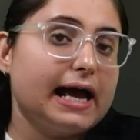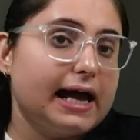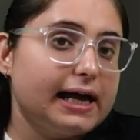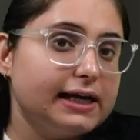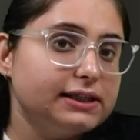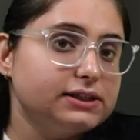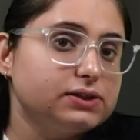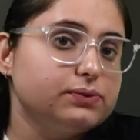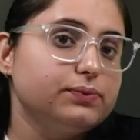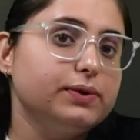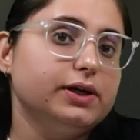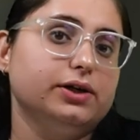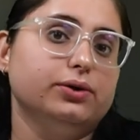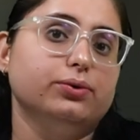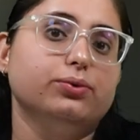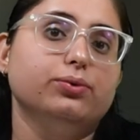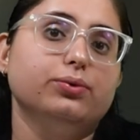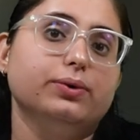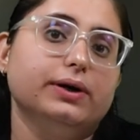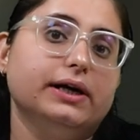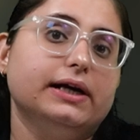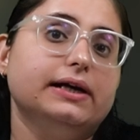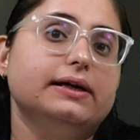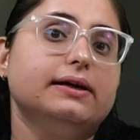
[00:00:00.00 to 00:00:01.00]
as we
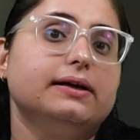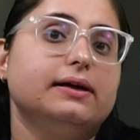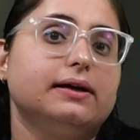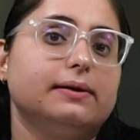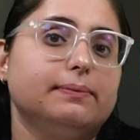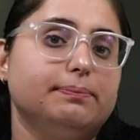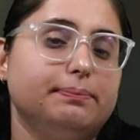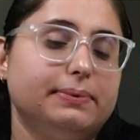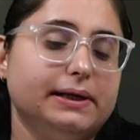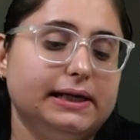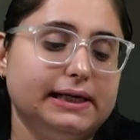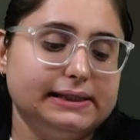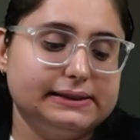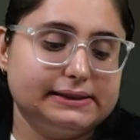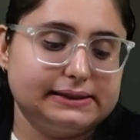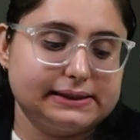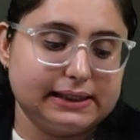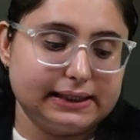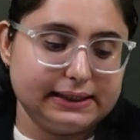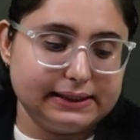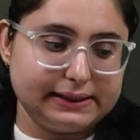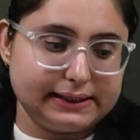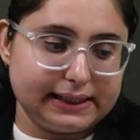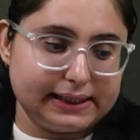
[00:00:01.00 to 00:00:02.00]
do in repeat
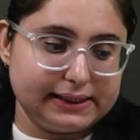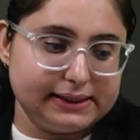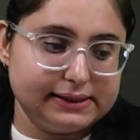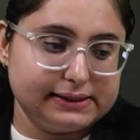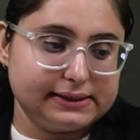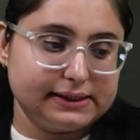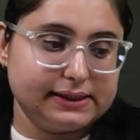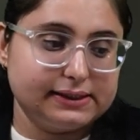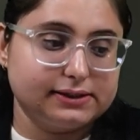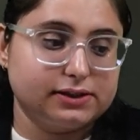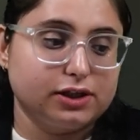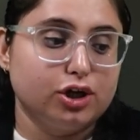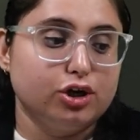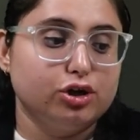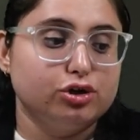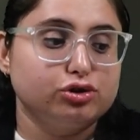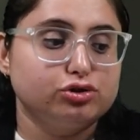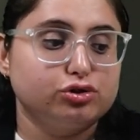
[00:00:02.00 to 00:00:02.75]
sentences.